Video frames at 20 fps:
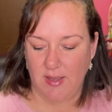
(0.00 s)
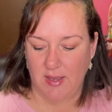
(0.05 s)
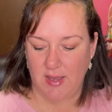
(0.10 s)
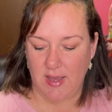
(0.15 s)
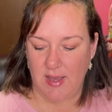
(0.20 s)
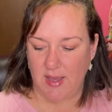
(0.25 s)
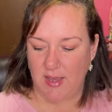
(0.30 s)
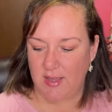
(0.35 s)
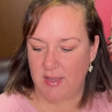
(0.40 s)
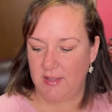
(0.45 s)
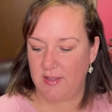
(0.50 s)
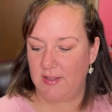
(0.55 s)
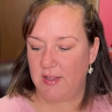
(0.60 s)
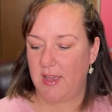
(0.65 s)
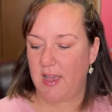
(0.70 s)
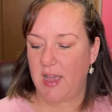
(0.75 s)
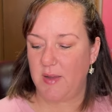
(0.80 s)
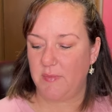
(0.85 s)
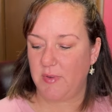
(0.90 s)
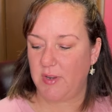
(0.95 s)
Uh,
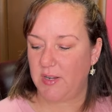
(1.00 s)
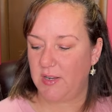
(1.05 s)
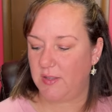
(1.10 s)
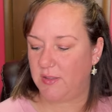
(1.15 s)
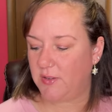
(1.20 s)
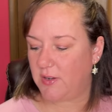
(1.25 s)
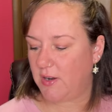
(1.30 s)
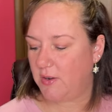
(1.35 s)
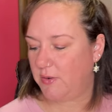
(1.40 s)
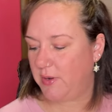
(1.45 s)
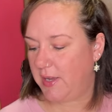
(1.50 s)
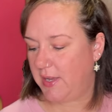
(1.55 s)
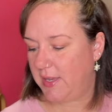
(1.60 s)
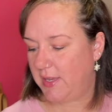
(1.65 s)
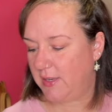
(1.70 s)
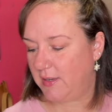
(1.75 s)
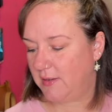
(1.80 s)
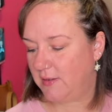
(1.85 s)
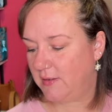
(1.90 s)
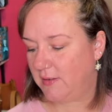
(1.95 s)
I'm going to throw
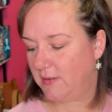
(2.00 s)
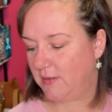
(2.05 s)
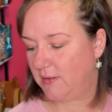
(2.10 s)
in